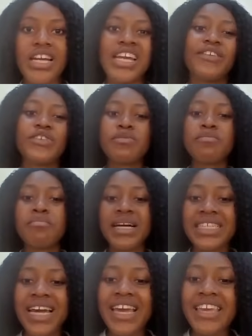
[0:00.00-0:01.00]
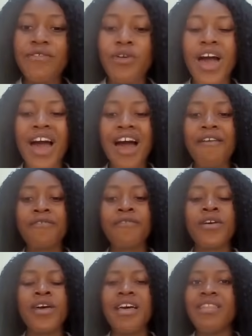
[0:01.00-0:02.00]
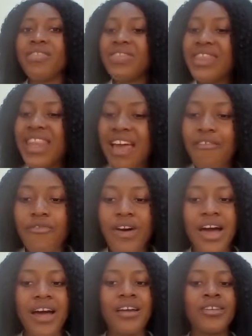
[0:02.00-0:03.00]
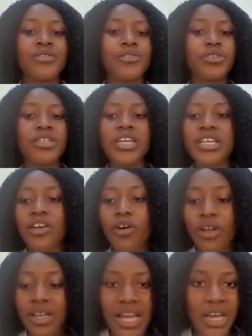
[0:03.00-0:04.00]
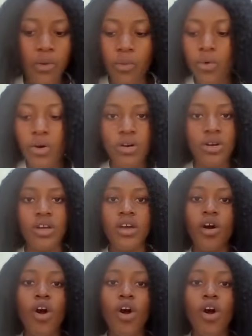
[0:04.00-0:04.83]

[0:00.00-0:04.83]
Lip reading: It doesn't matter if you have never done any online work.